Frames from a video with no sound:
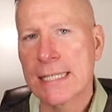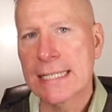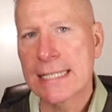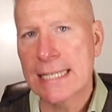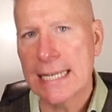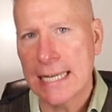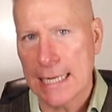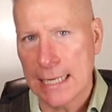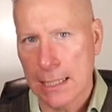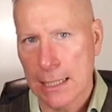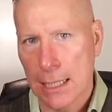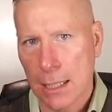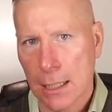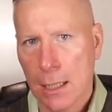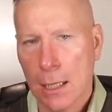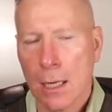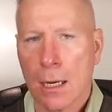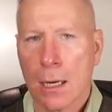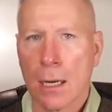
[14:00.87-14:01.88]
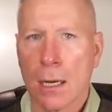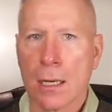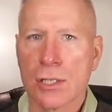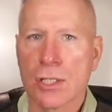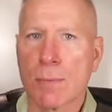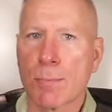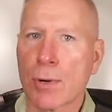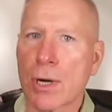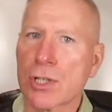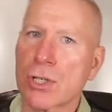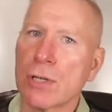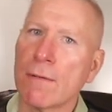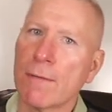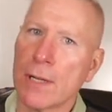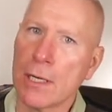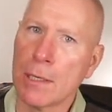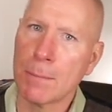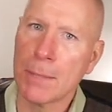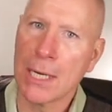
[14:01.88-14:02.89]
SEED, suppression
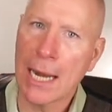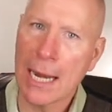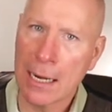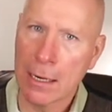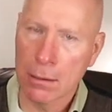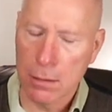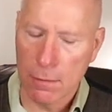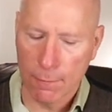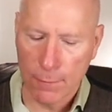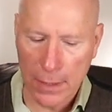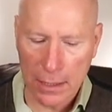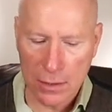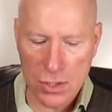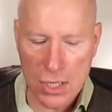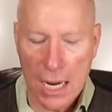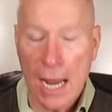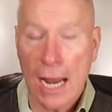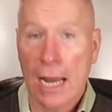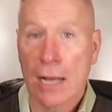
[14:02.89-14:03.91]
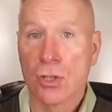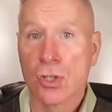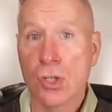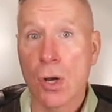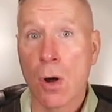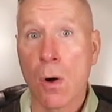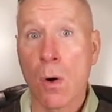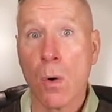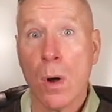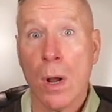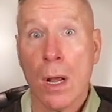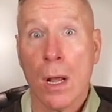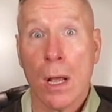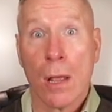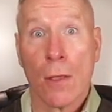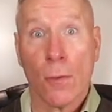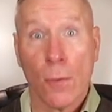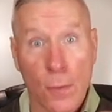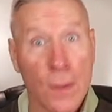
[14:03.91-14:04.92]
of enemy air defense. And so
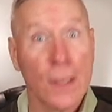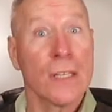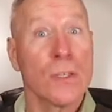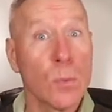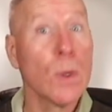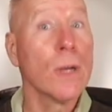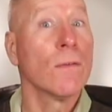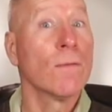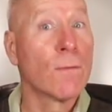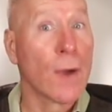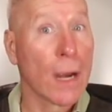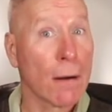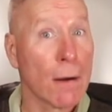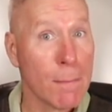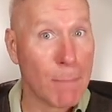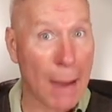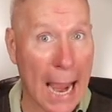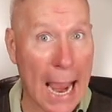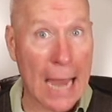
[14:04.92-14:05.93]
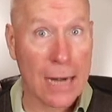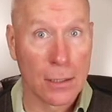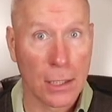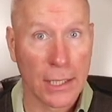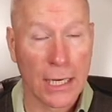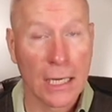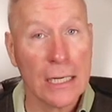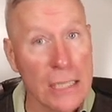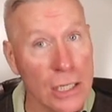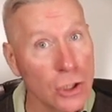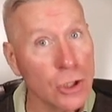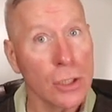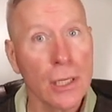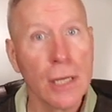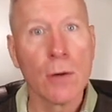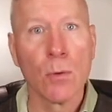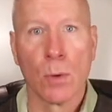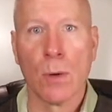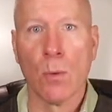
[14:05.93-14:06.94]
this went very badly.
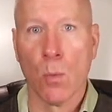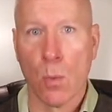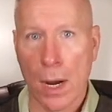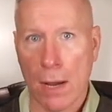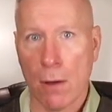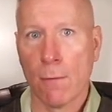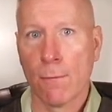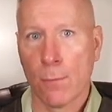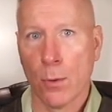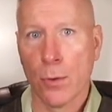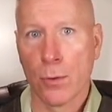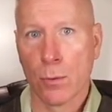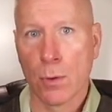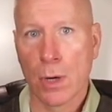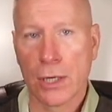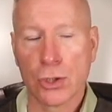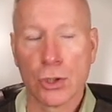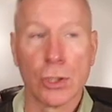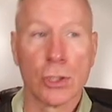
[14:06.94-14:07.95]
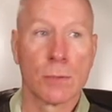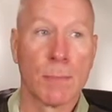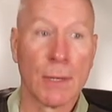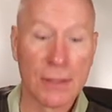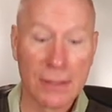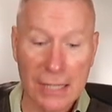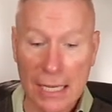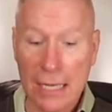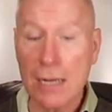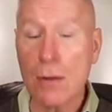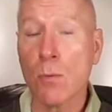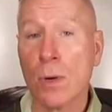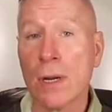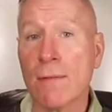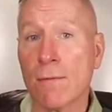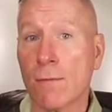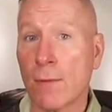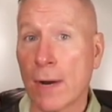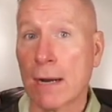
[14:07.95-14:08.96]
Initially, it went well for the Russians, but then it
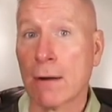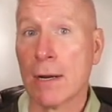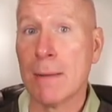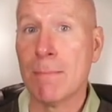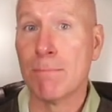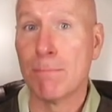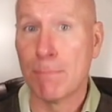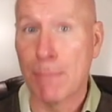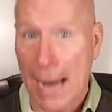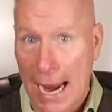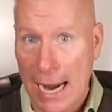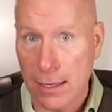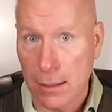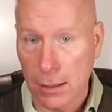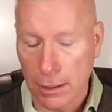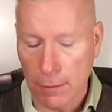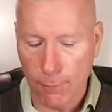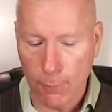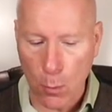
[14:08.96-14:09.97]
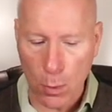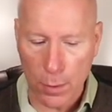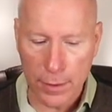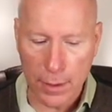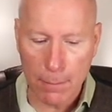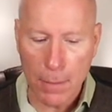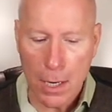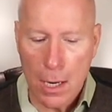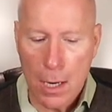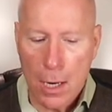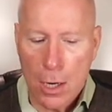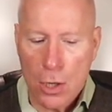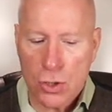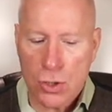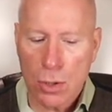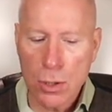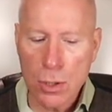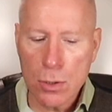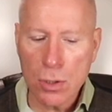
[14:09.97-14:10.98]
went very badly for them.
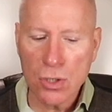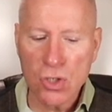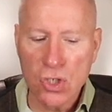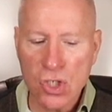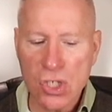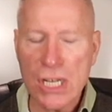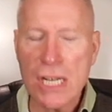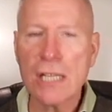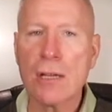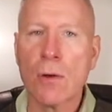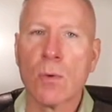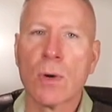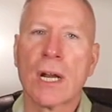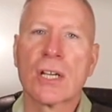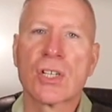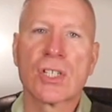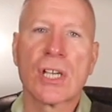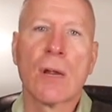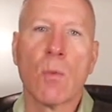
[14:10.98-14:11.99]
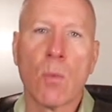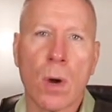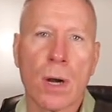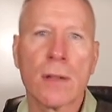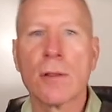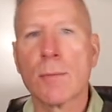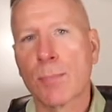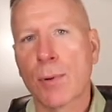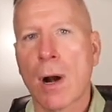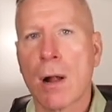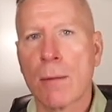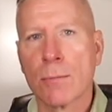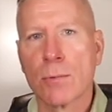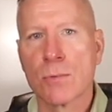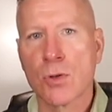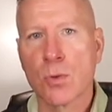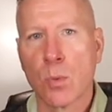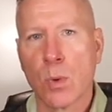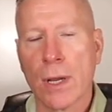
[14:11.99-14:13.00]
So you can see that when I say one of the
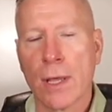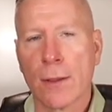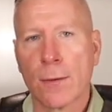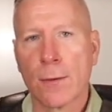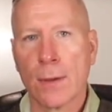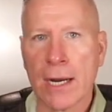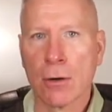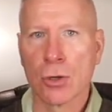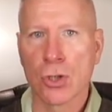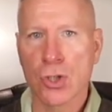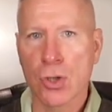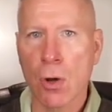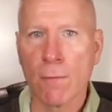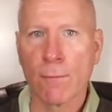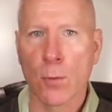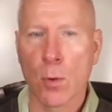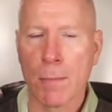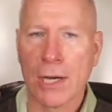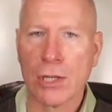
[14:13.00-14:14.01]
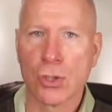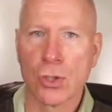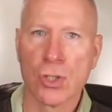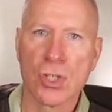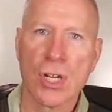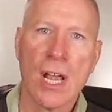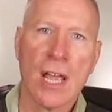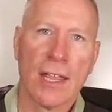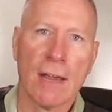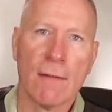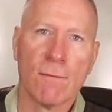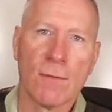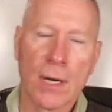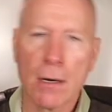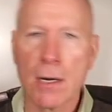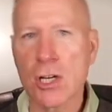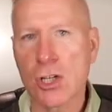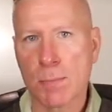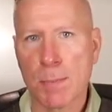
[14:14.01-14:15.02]
problems with air assault formations, they have
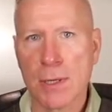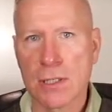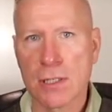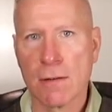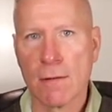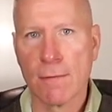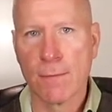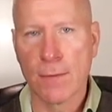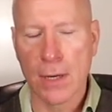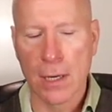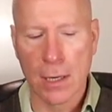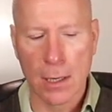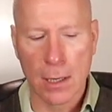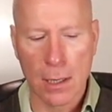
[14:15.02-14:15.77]
very expensive